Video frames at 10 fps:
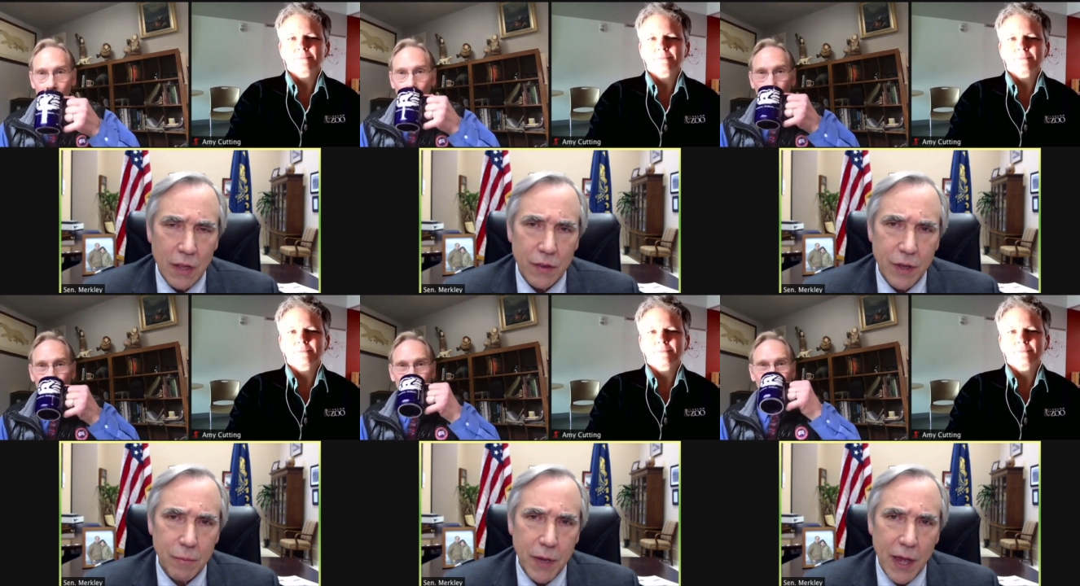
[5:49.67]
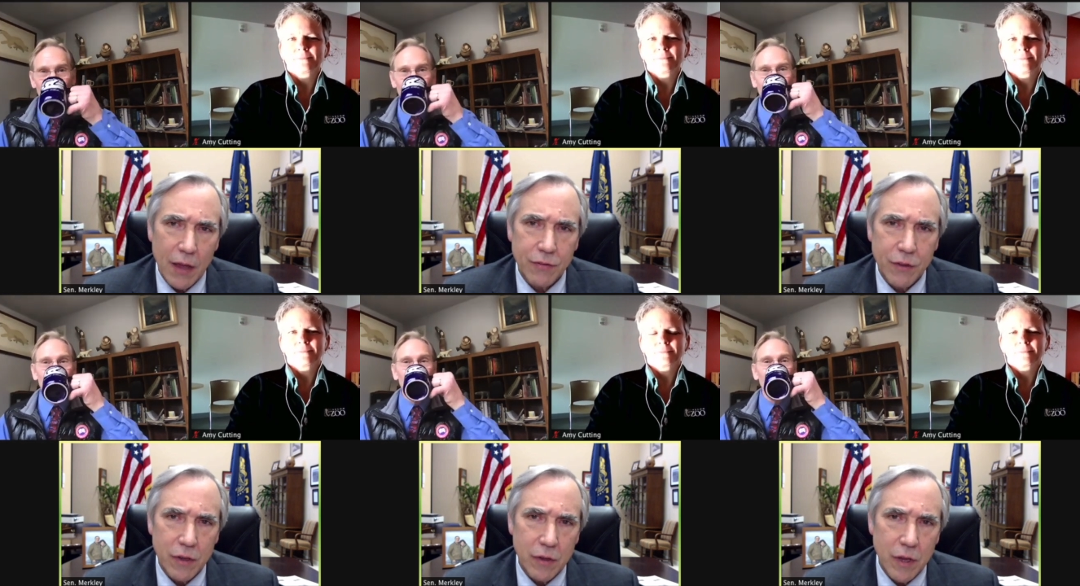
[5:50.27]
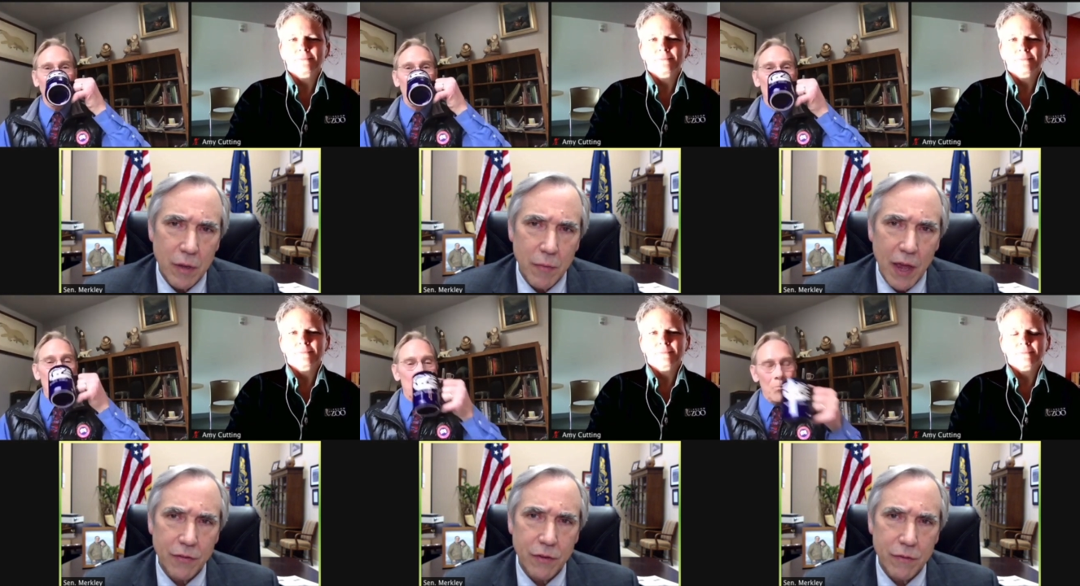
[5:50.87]
Speaker 1: that they passed a, a
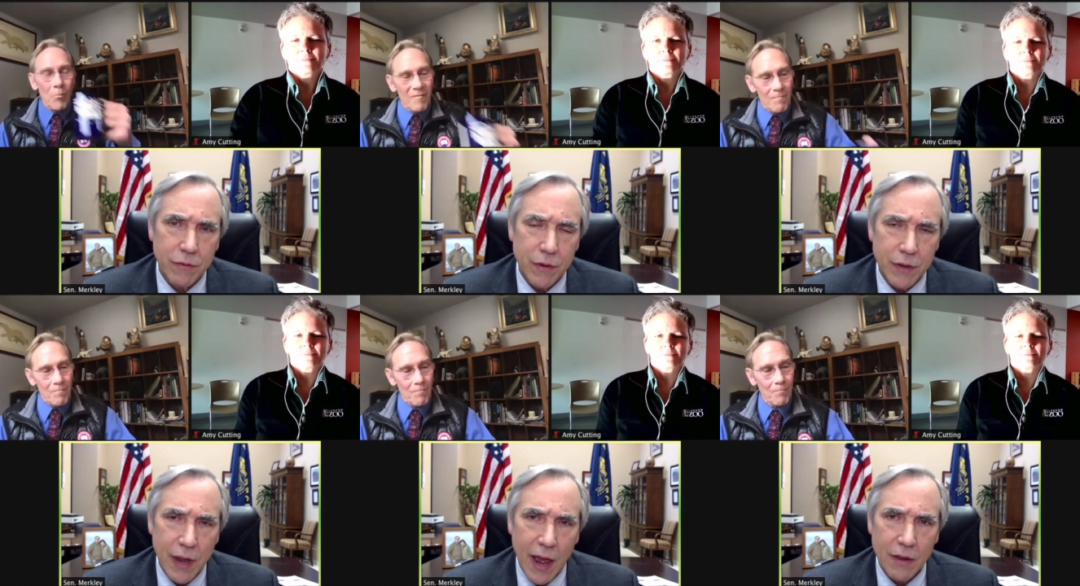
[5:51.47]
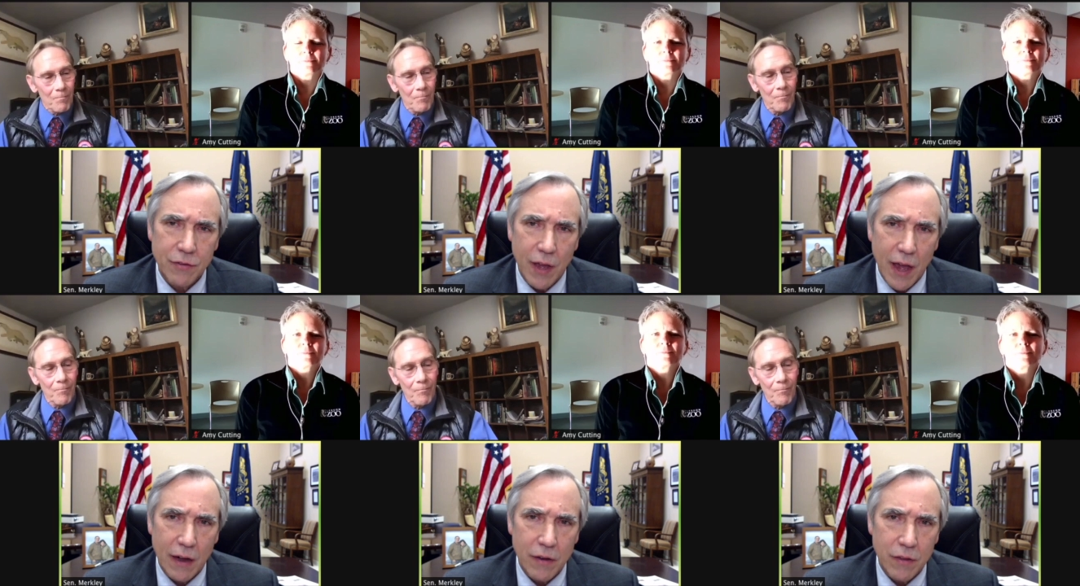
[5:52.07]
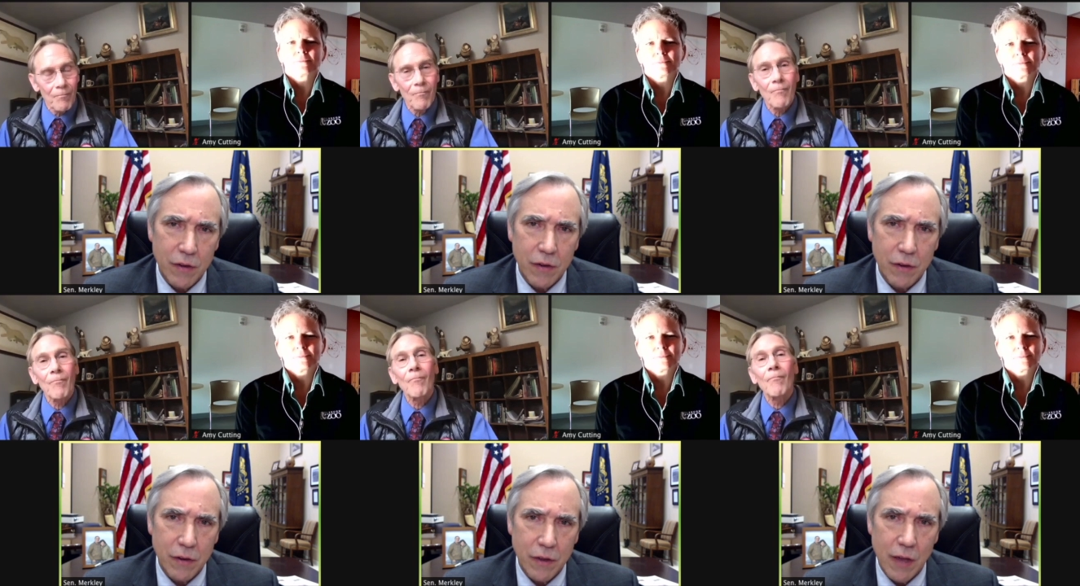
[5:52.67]
massive Tax Act that
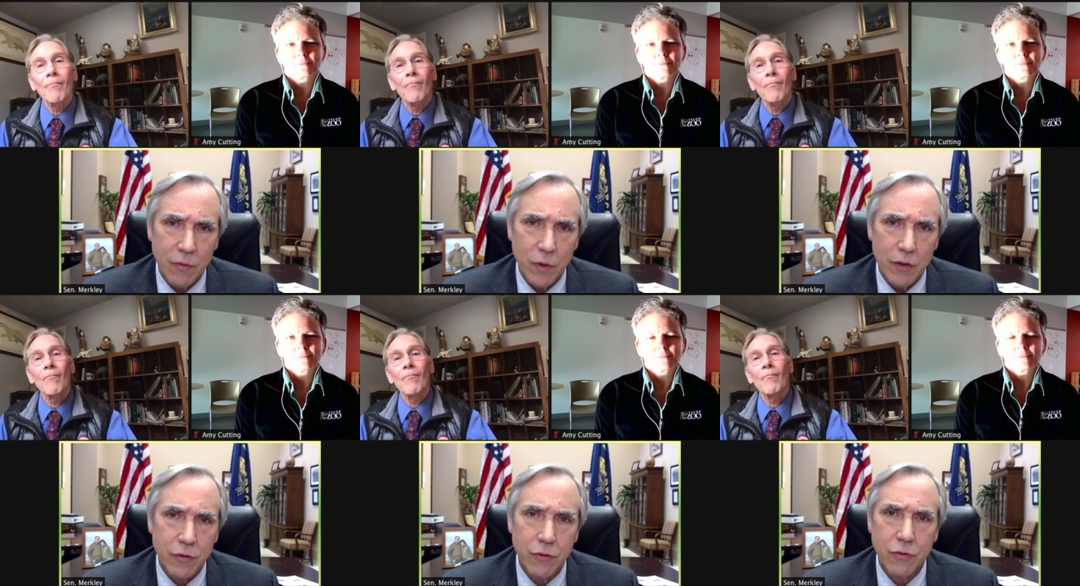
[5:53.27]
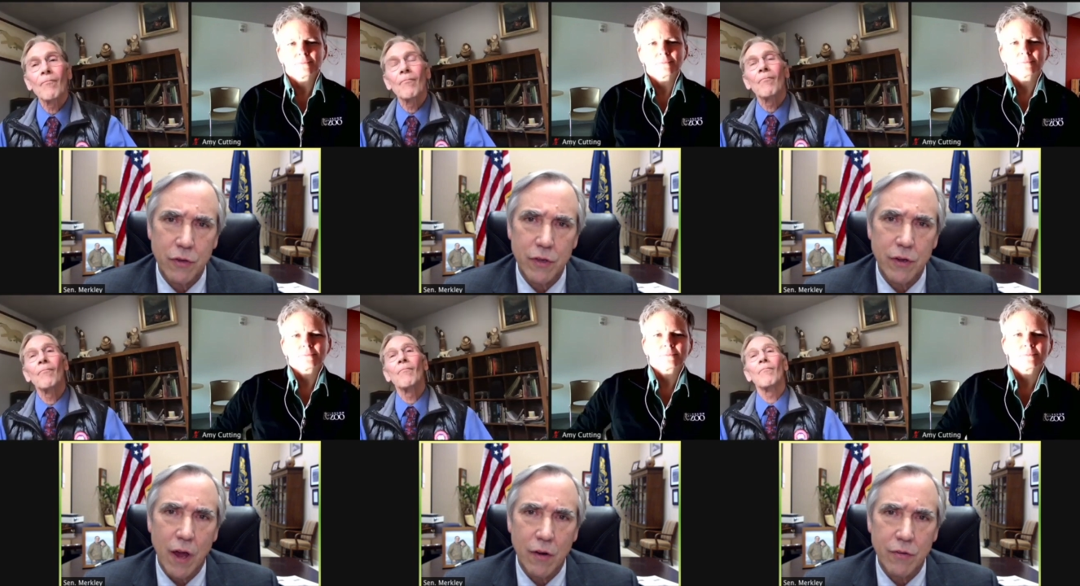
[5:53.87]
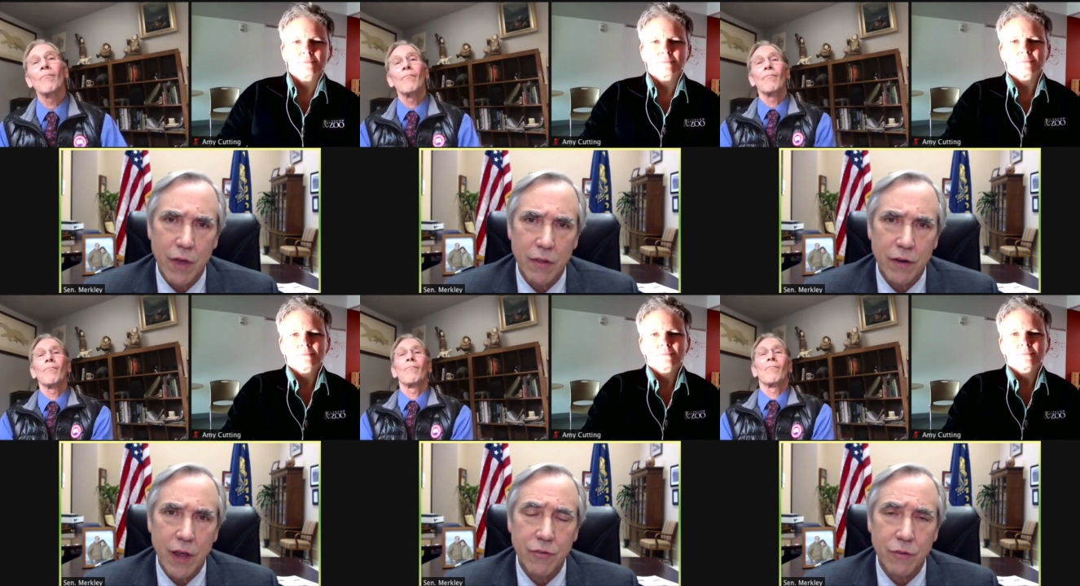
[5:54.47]
gave away $2 trillion out of the
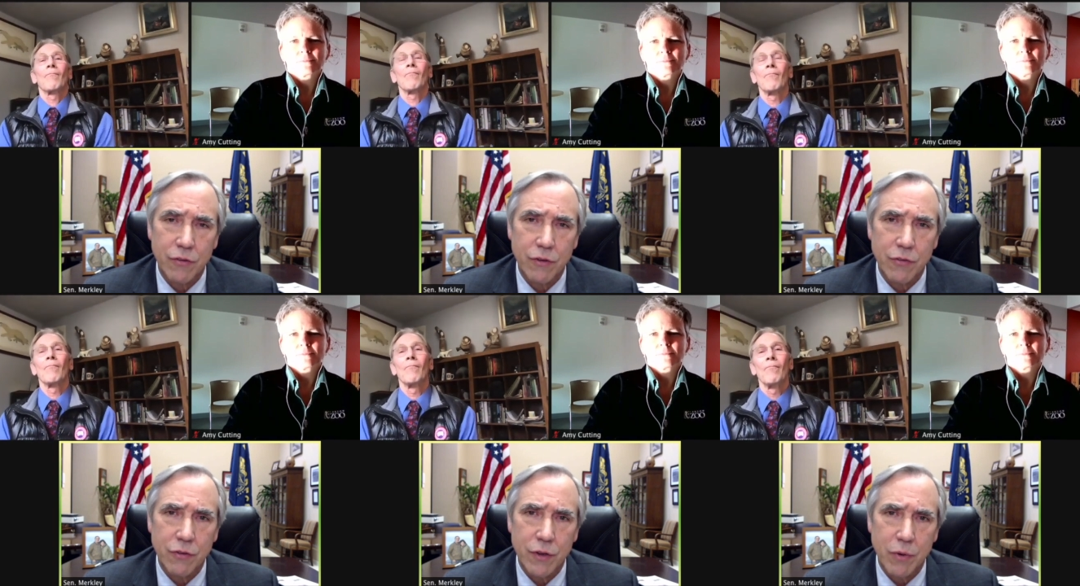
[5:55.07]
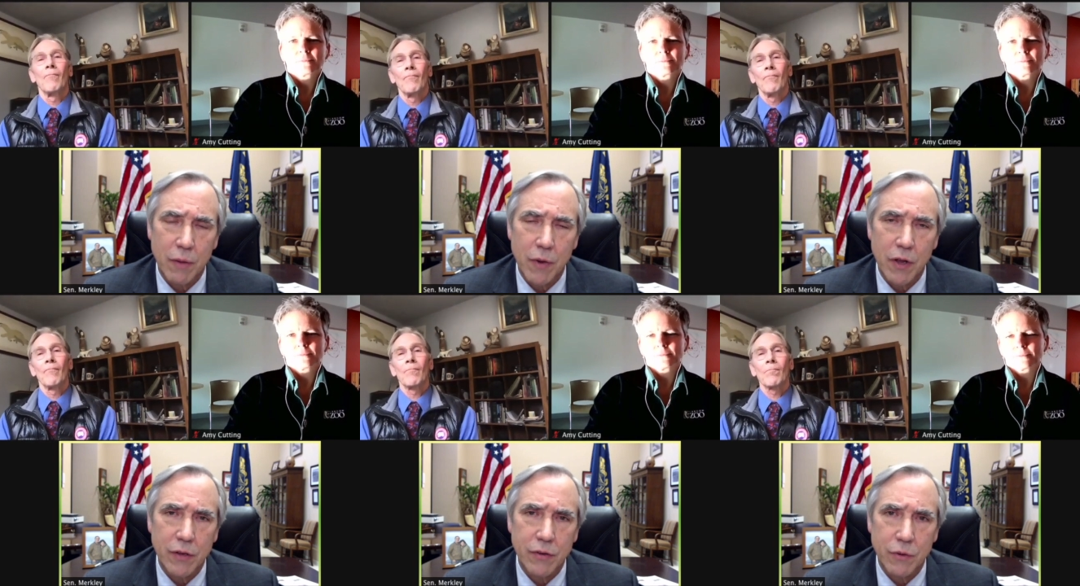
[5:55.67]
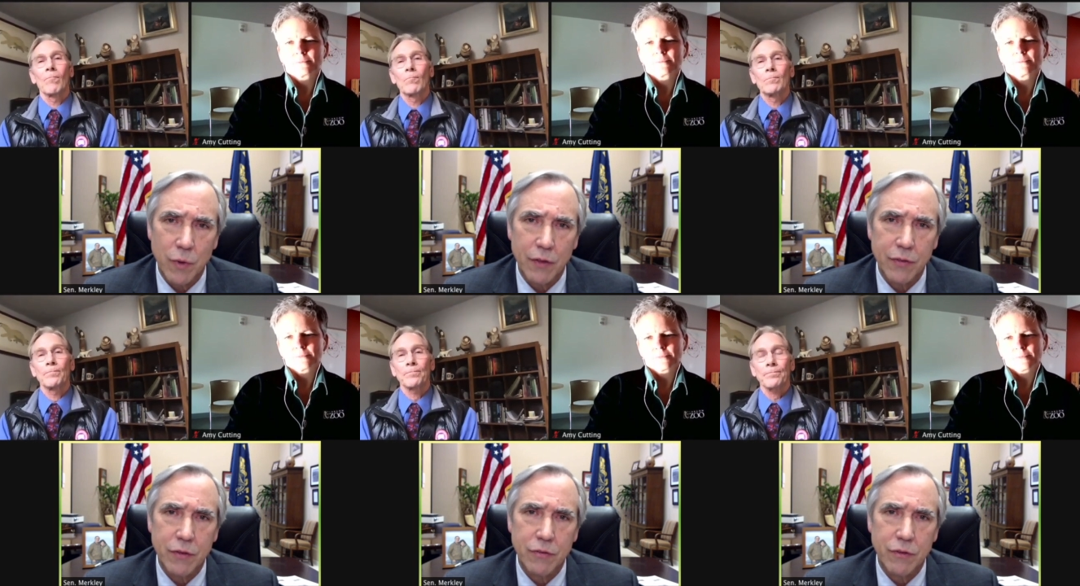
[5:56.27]
national treasury, primarily to the
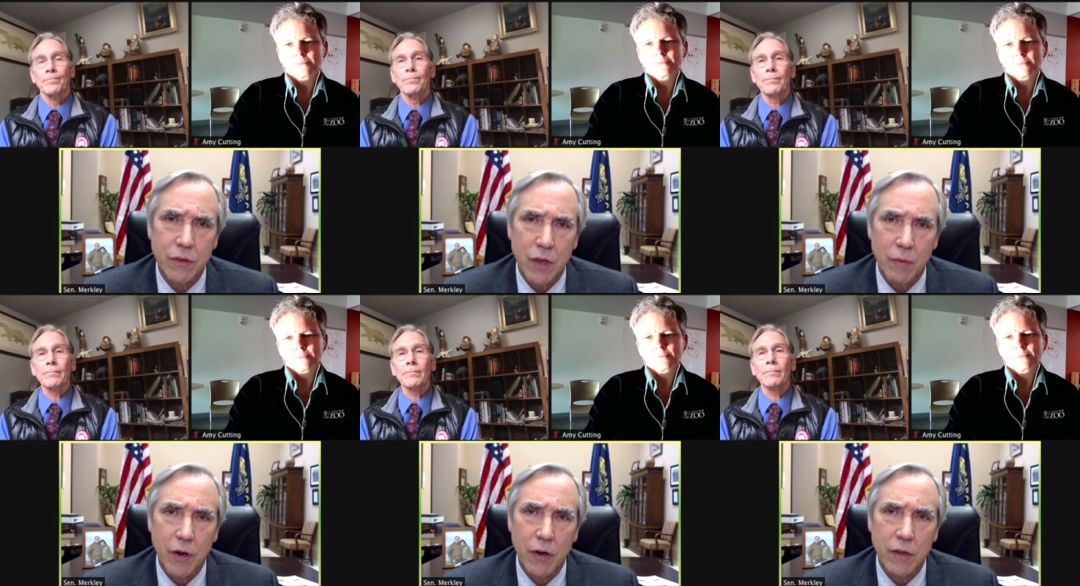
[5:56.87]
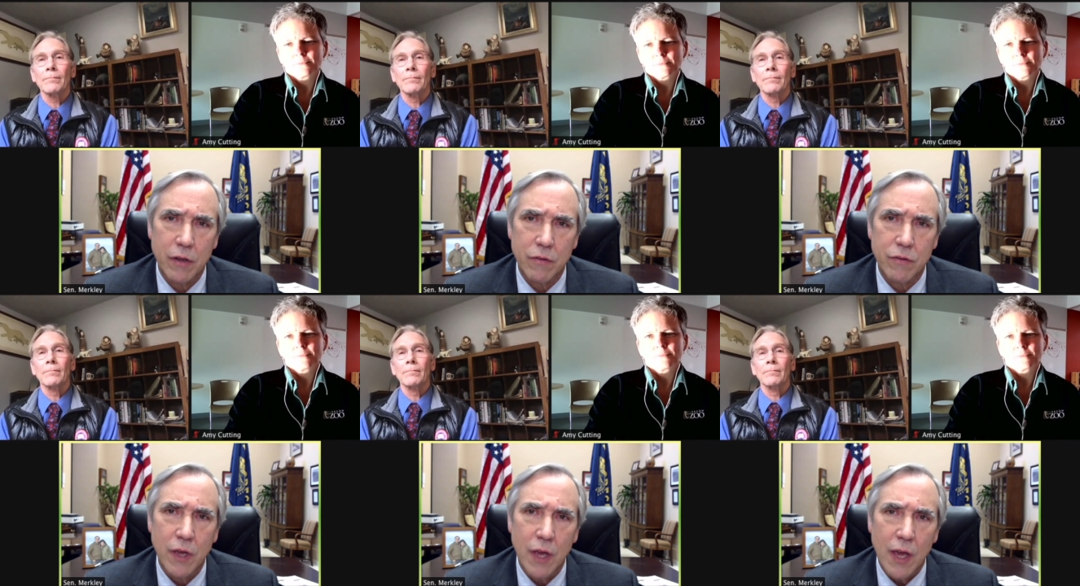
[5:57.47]
wealthiest Americans.